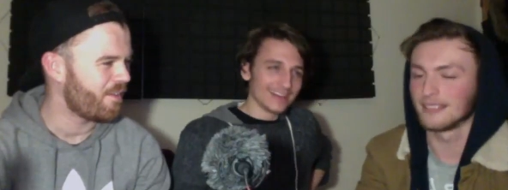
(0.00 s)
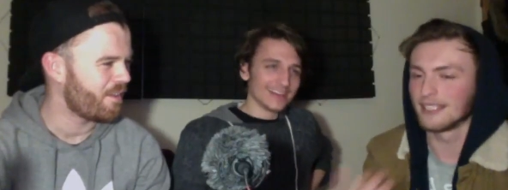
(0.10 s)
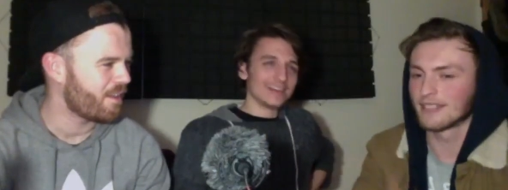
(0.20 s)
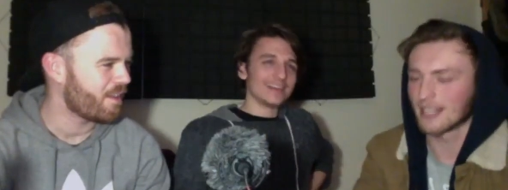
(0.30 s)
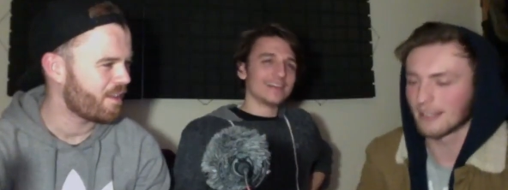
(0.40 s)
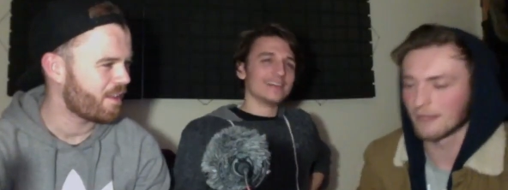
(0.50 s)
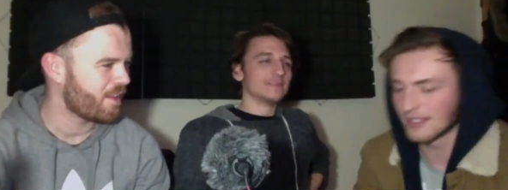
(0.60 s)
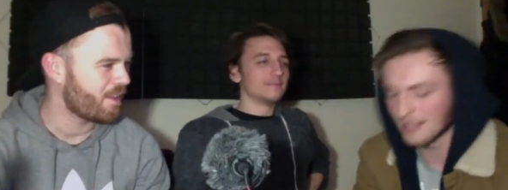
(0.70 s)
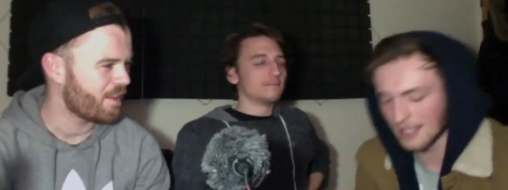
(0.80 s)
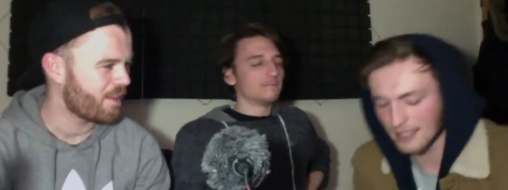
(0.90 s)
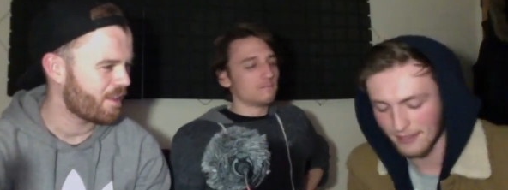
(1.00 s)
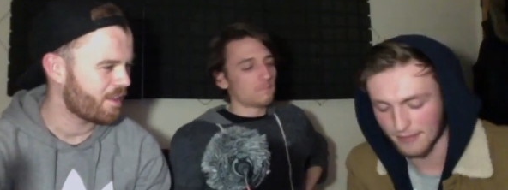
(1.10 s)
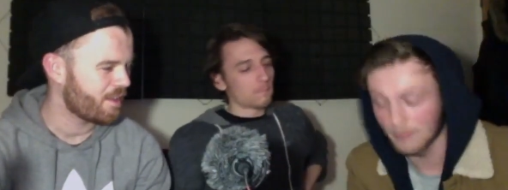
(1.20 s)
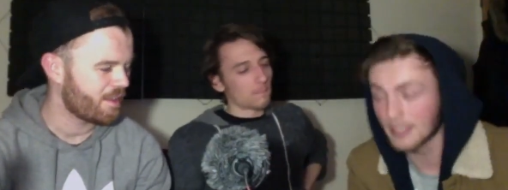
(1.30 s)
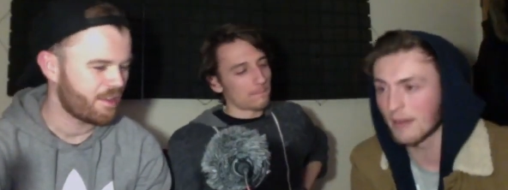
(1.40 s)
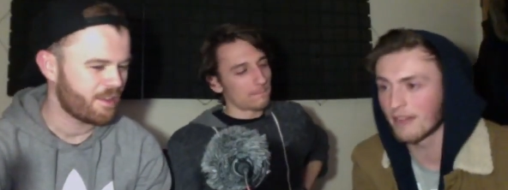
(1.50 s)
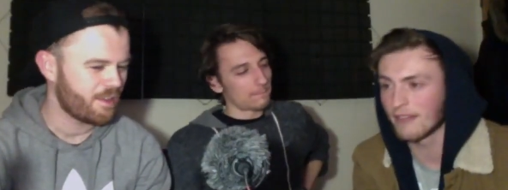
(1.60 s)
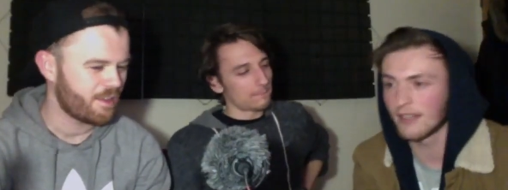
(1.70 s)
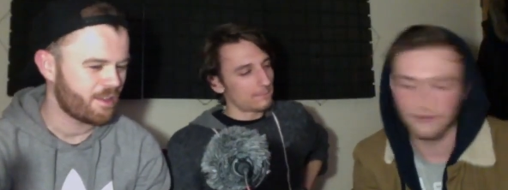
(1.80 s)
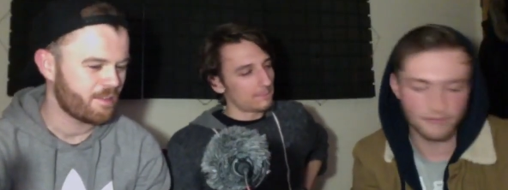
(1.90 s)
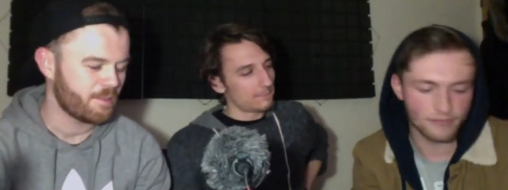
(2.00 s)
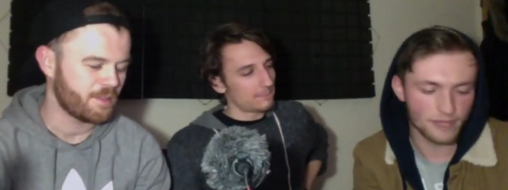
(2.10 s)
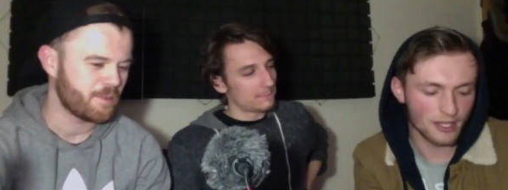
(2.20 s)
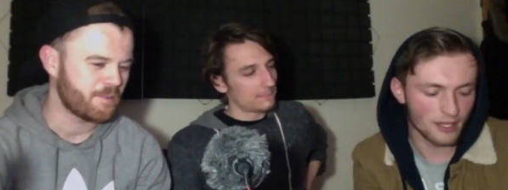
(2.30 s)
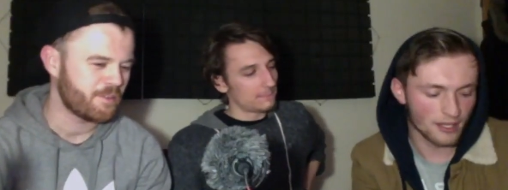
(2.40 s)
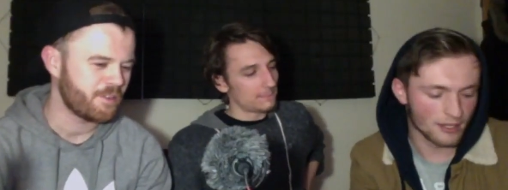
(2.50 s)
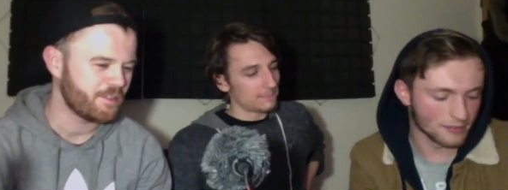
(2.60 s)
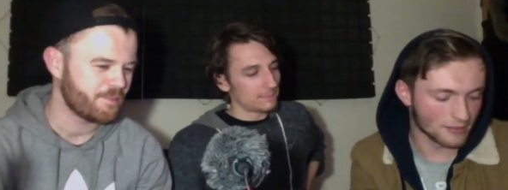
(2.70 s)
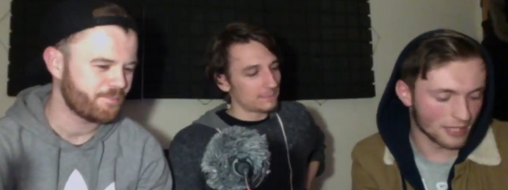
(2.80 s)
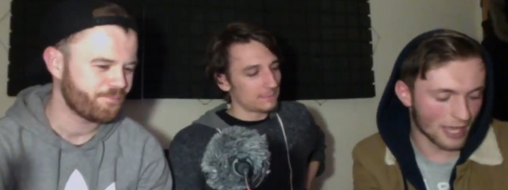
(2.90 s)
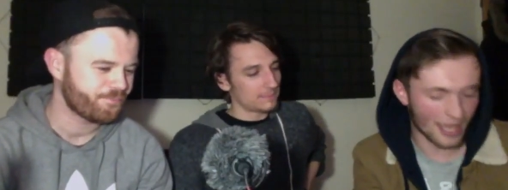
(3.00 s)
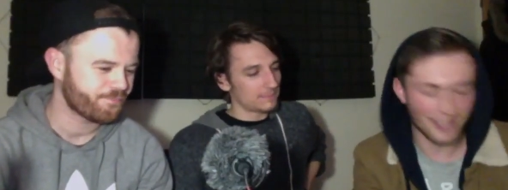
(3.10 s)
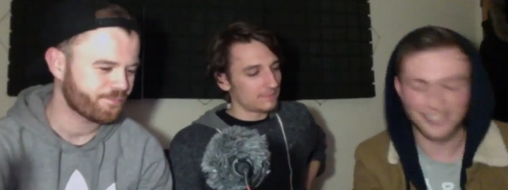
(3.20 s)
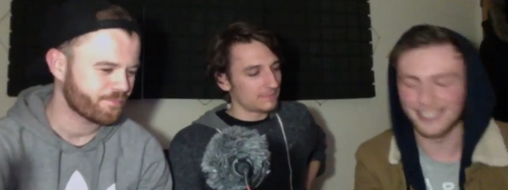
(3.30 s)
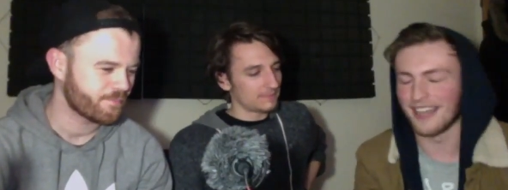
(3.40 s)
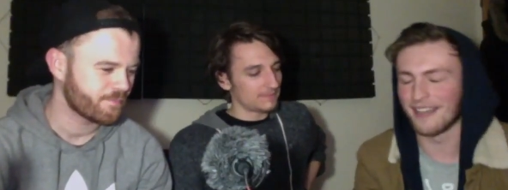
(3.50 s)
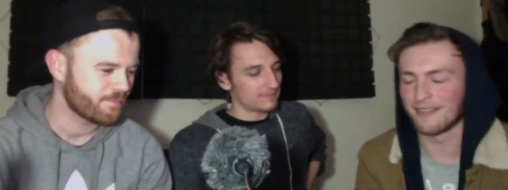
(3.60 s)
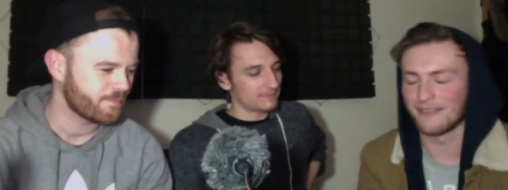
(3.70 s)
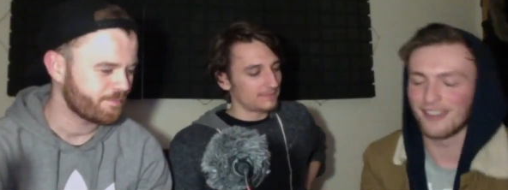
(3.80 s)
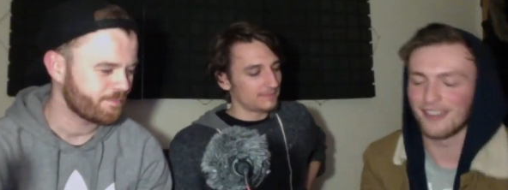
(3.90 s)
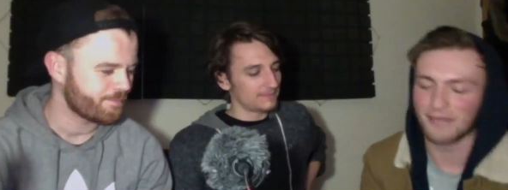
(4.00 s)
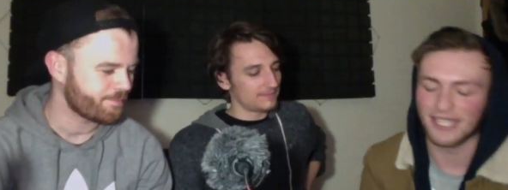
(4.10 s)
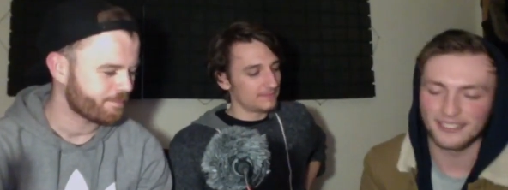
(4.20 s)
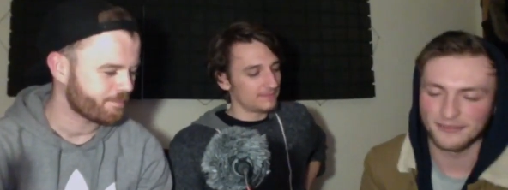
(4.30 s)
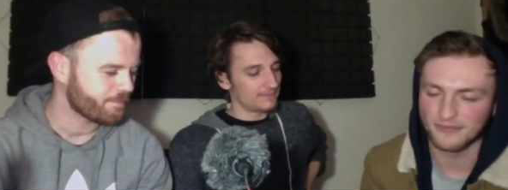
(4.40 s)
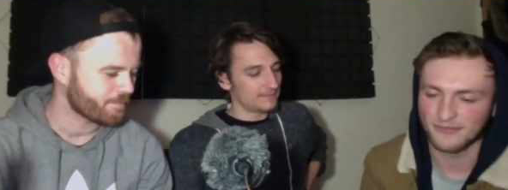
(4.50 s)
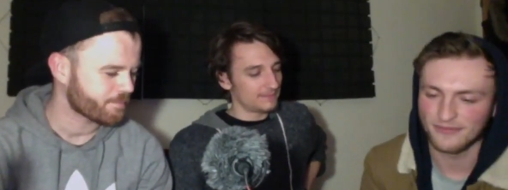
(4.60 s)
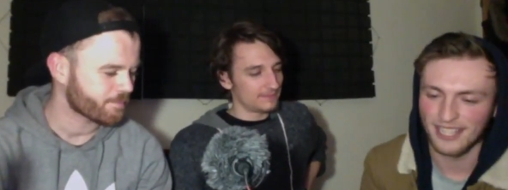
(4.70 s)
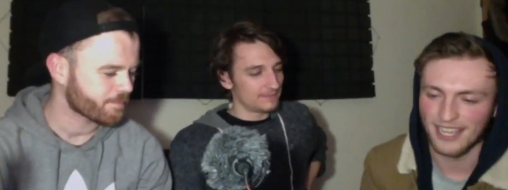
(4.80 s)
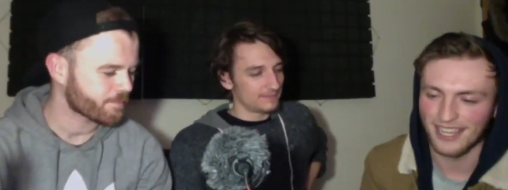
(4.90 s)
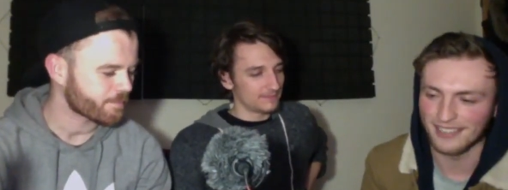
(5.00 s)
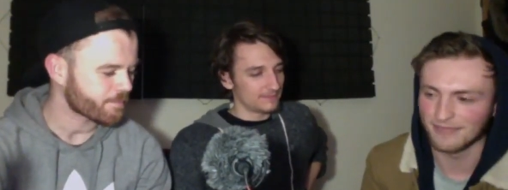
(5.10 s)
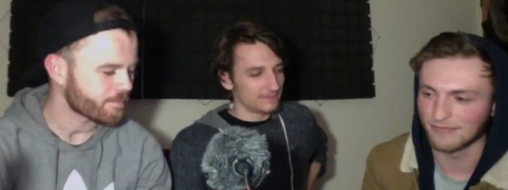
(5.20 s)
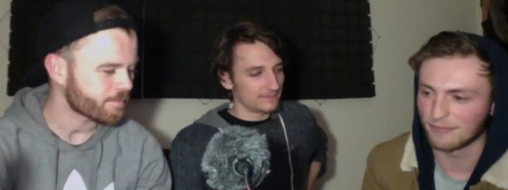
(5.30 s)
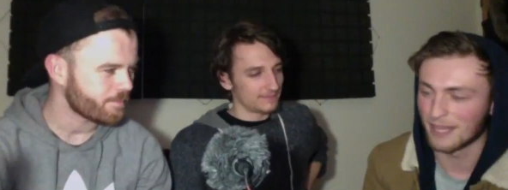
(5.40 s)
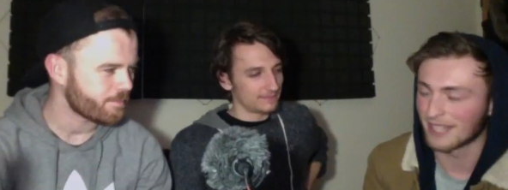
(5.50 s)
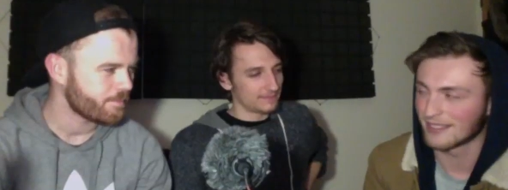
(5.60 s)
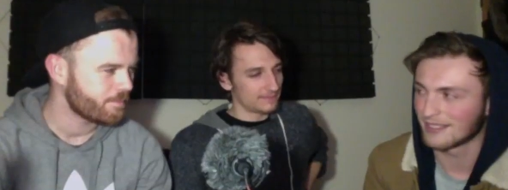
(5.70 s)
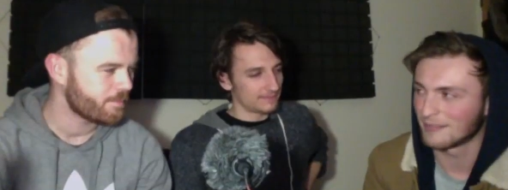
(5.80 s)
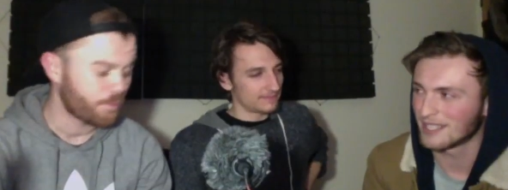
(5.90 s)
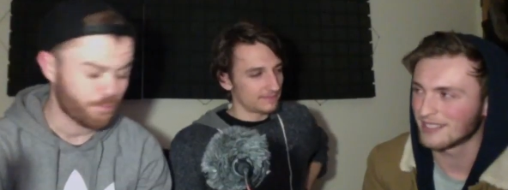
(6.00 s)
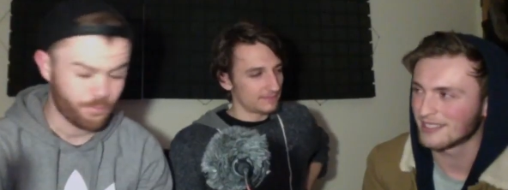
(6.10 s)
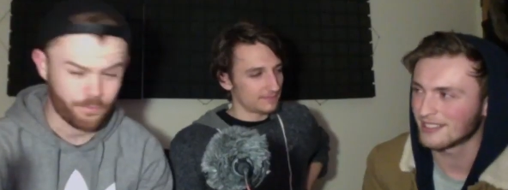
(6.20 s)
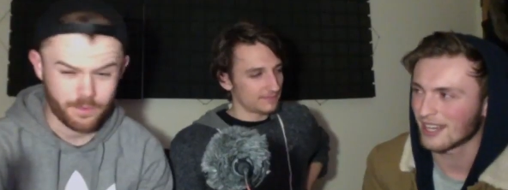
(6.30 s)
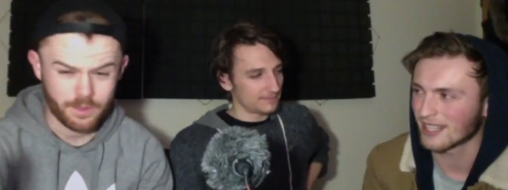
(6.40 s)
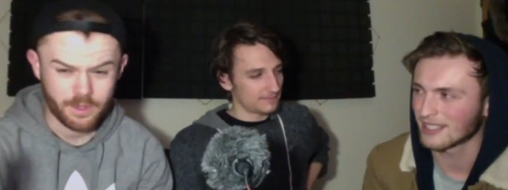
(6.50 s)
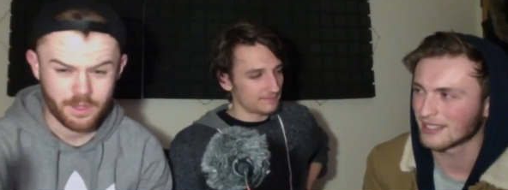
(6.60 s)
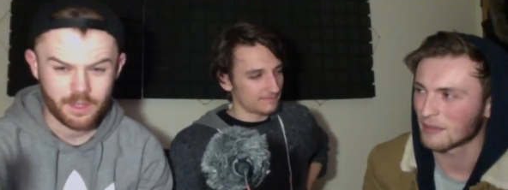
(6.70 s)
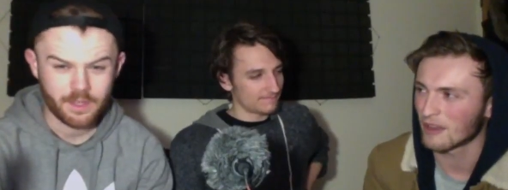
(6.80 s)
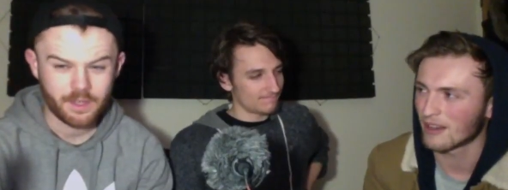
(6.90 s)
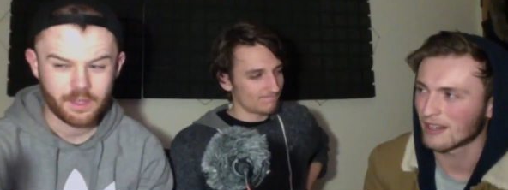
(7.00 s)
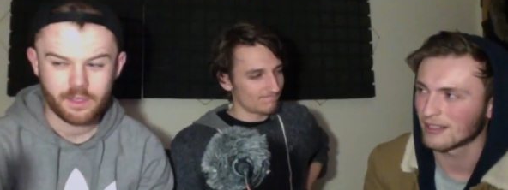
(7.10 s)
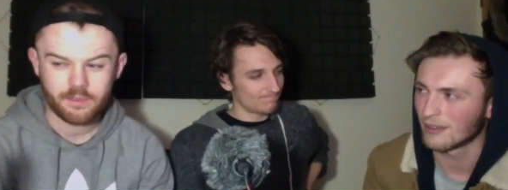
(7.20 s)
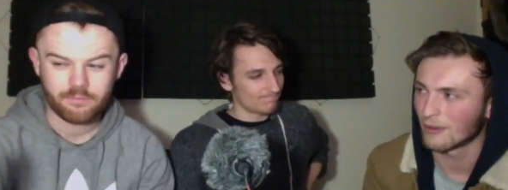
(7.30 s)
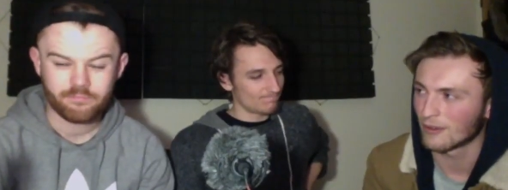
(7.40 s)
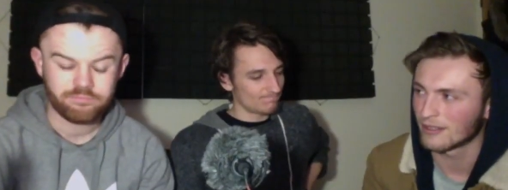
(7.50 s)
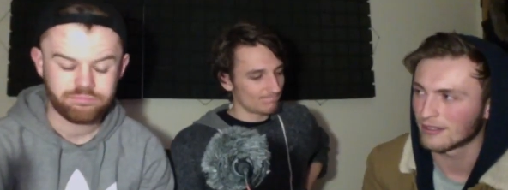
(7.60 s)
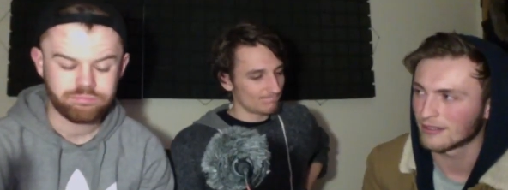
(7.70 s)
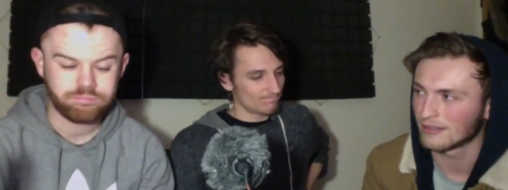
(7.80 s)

Speaker 1: numerous anyone who's listening. Means my friend. Means my friend. Uh, yeah, fuck me. Uh, mental. Imagine shagging in a bar or